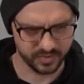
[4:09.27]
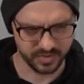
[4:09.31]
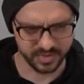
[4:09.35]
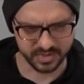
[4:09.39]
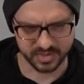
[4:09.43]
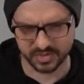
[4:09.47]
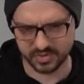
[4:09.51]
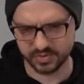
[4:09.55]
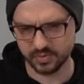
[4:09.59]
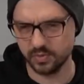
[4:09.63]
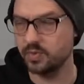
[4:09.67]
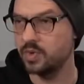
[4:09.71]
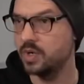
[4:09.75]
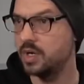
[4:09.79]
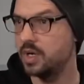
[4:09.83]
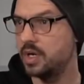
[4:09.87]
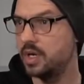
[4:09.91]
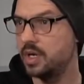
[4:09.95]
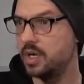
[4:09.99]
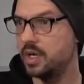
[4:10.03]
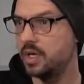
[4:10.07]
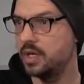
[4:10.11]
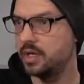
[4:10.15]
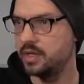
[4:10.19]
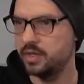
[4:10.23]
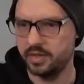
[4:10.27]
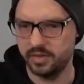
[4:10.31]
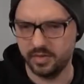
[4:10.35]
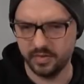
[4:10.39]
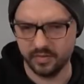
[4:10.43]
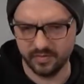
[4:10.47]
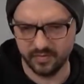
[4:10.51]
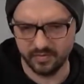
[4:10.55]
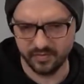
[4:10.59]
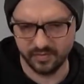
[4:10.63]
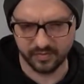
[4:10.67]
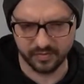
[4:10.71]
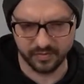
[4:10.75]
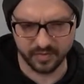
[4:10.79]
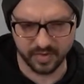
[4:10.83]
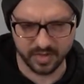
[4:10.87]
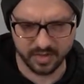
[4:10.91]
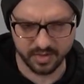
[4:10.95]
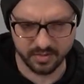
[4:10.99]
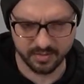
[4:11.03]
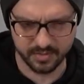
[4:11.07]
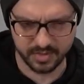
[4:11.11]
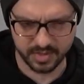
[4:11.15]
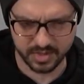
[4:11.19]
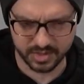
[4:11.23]
this one
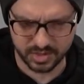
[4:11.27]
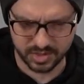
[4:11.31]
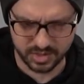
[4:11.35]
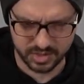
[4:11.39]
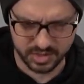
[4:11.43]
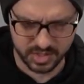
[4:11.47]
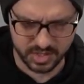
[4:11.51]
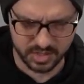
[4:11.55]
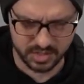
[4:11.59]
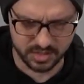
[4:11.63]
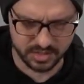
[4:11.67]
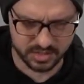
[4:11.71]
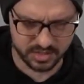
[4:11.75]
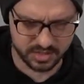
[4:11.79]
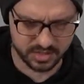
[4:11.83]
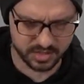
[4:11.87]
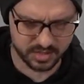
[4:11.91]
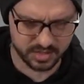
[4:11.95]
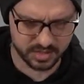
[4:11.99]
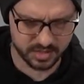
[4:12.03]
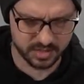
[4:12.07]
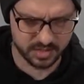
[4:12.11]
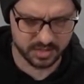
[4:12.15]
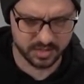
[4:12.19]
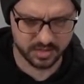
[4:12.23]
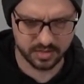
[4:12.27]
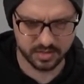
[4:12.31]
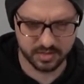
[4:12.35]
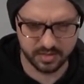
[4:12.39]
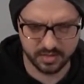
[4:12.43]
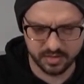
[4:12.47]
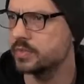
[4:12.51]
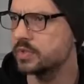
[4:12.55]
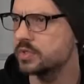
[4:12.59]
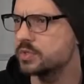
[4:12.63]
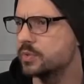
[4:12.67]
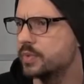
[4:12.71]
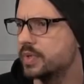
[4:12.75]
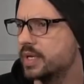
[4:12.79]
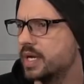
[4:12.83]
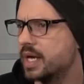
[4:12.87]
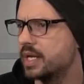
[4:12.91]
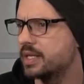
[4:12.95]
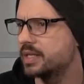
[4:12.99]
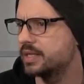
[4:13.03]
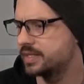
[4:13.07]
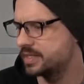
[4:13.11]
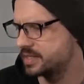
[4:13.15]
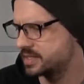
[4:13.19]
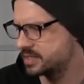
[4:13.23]
from the sheet. So we
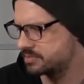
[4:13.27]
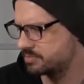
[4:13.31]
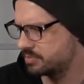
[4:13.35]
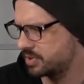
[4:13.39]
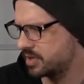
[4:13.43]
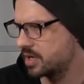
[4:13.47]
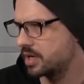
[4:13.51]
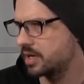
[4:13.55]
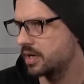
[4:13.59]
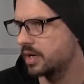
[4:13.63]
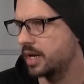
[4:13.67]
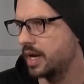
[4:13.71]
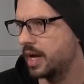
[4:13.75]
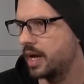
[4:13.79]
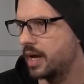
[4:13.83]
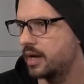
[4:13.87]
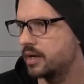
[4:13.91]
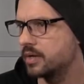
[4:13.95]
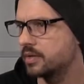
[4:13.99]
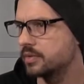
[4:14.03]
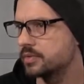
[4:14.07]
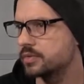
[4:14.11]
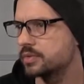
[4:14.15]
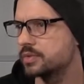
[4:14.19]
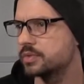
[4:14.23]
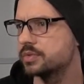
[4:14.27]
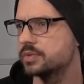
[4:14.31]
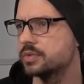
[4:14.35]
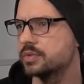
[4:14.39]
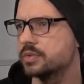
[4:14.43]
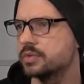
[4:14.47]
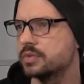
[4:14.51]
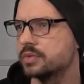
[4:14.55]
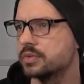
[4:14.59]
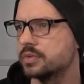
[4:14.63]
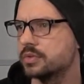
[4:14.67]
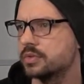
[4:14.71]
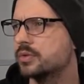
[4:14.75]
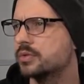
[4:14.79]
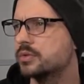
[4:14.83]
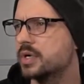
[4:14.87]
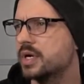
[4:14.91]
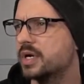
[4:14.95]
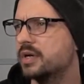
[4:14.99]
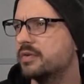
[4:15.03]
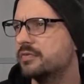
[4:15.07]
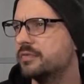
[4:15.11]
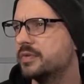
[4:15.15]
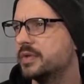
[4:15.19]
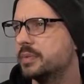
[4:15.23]
got this part out.
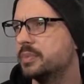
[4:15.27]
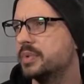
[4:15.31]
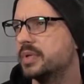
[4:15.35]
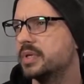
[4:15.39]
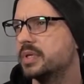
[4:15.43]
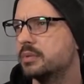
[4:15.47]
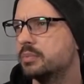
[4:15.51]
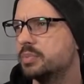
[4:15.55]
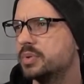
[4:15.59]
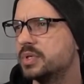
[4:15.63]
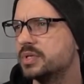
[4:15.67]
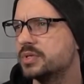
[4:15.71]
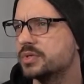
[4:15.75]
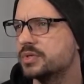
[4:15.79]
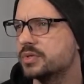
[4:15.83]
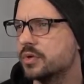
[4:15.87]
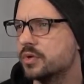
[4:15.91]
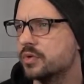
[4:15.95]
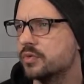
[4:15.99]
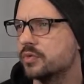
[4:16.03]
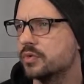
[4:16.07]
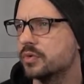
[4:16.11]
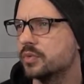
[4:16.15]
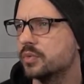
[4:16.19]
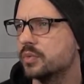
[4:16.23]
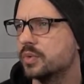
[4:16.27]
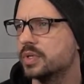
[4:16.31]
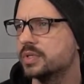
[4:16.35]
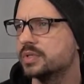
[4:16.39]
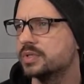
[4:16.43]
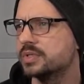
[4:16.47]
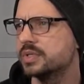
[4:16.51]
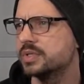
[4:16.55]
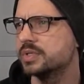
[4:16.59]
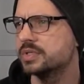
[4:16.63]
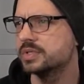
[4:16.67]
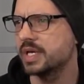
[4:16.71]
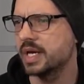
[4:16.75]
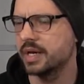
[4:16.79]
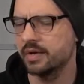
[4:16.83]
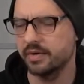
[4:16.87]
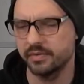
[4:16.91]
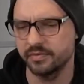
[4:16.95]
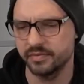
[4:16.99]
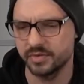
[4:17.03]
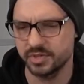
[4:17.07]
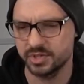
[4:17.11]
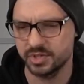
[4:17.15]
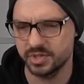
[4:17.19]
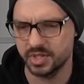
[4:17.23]
Try flipping the piece over once it's out
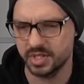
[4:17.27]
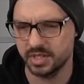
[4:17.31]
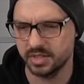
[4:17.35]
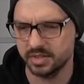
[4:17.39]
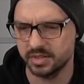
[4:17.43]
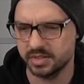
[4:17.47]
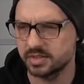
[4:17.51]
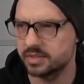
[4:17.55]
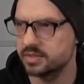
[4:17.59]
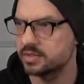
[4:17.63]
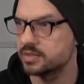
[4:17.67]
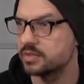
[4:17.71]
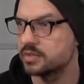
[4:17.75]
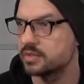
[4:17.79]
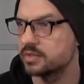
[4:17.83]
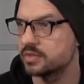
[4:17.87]
of the sheet